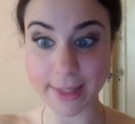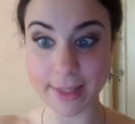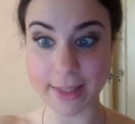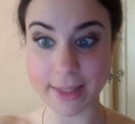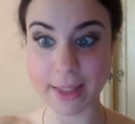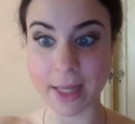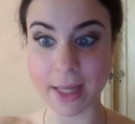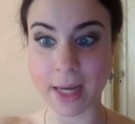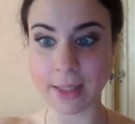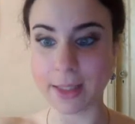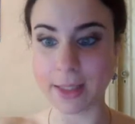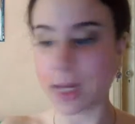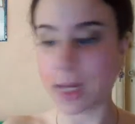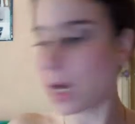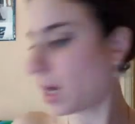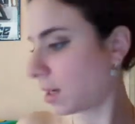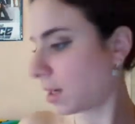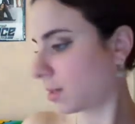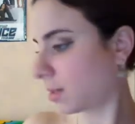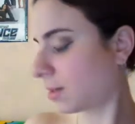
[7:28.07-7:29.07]

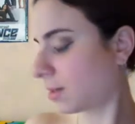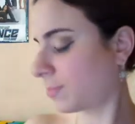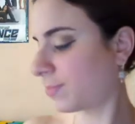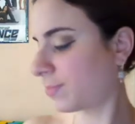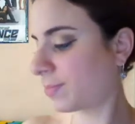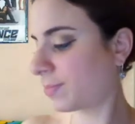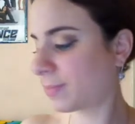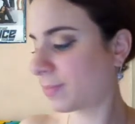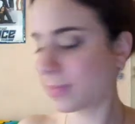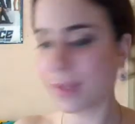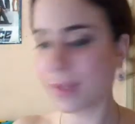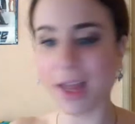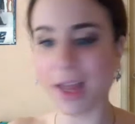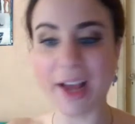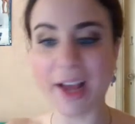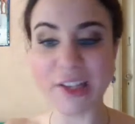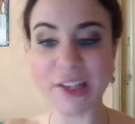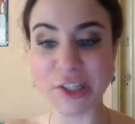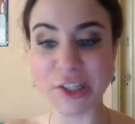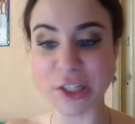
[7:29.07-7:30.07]
Ta-da!
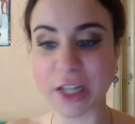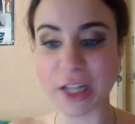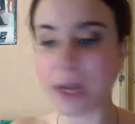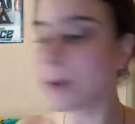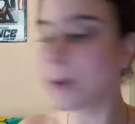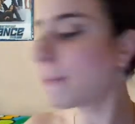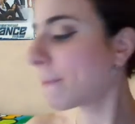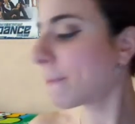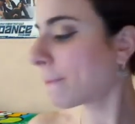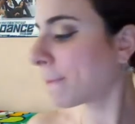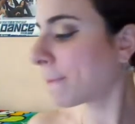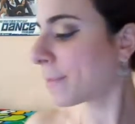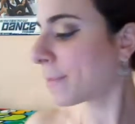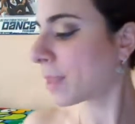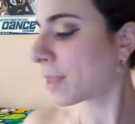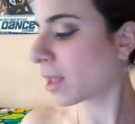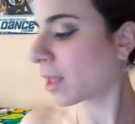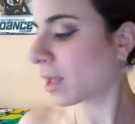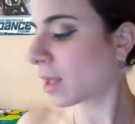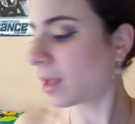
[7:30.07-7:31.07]
Eyes are done.
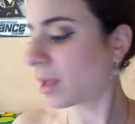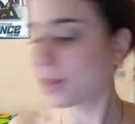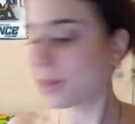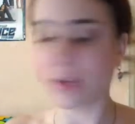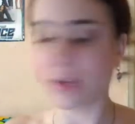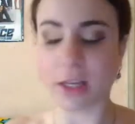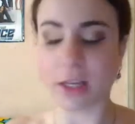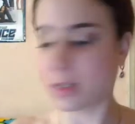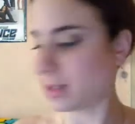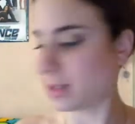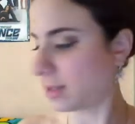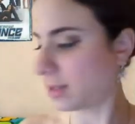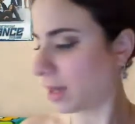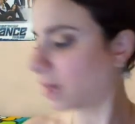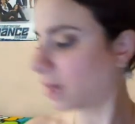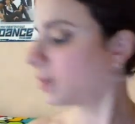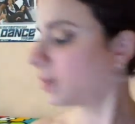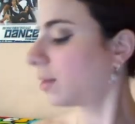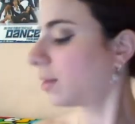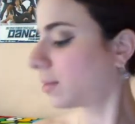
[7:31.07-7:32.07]
Face is
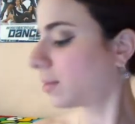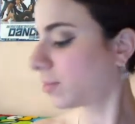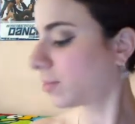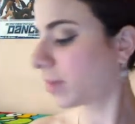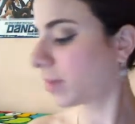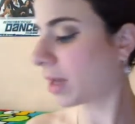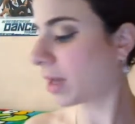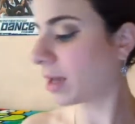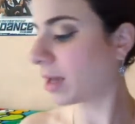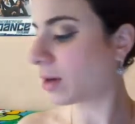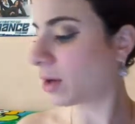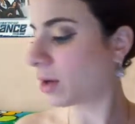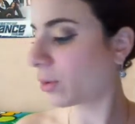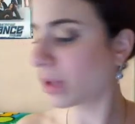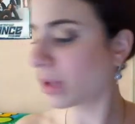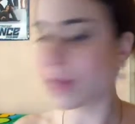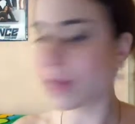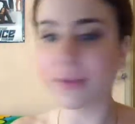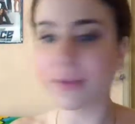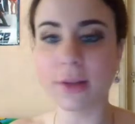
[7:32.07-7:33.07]
done. And all
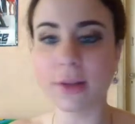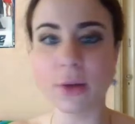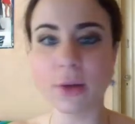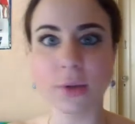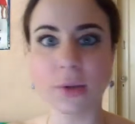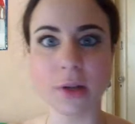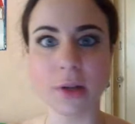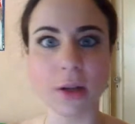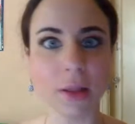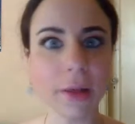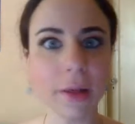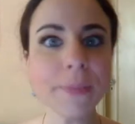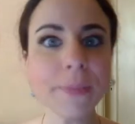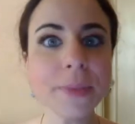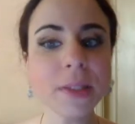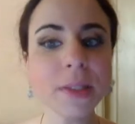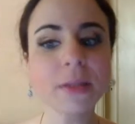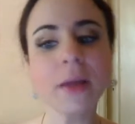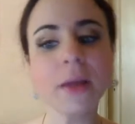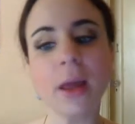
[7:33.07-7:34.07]
we're left to do is our
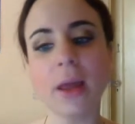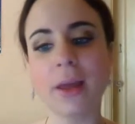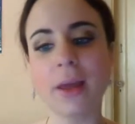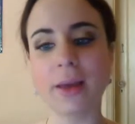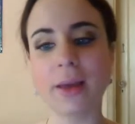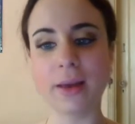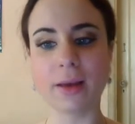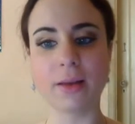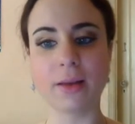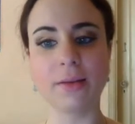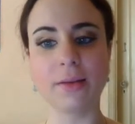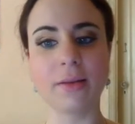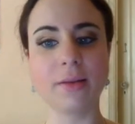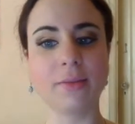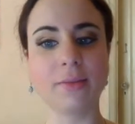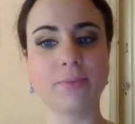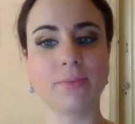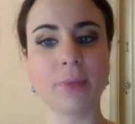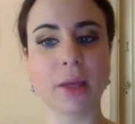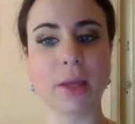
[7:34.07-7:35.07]
lips. And
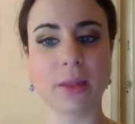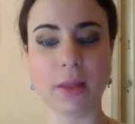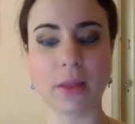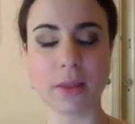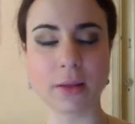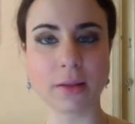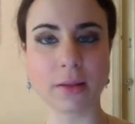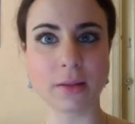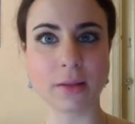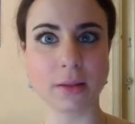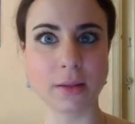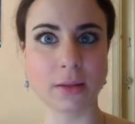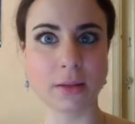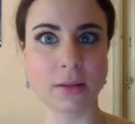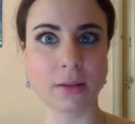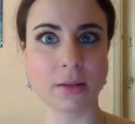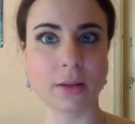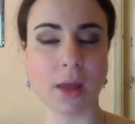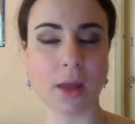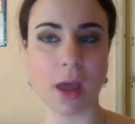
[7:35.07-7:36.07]
being that this
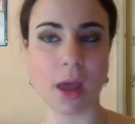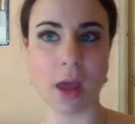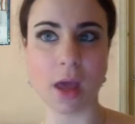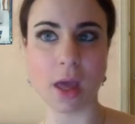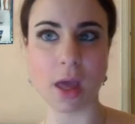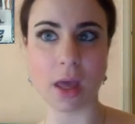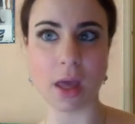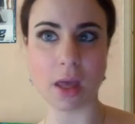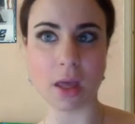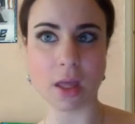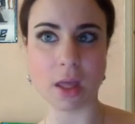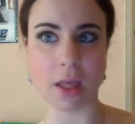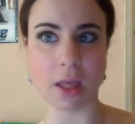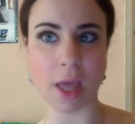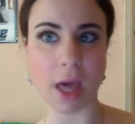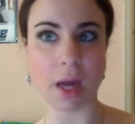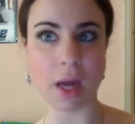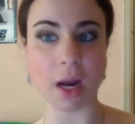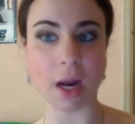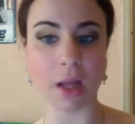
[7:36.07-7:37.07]
is a
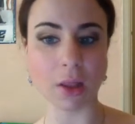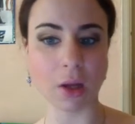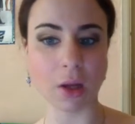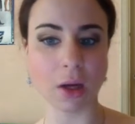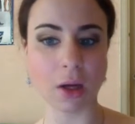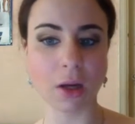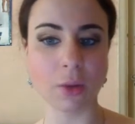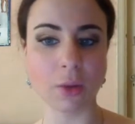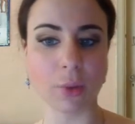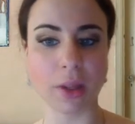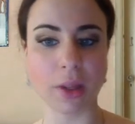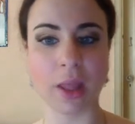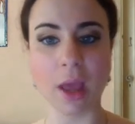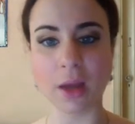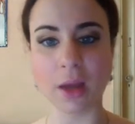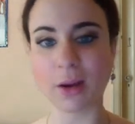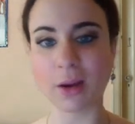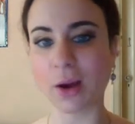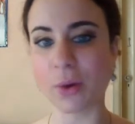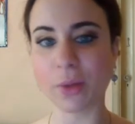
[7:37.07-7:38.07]
cat eye look, we
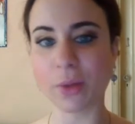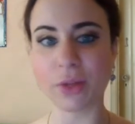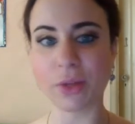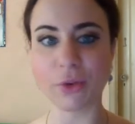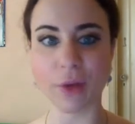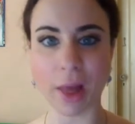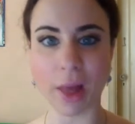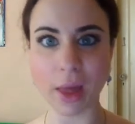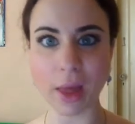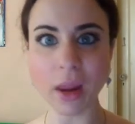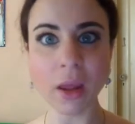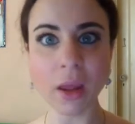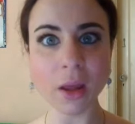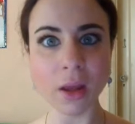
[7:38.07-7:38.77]
can go with a red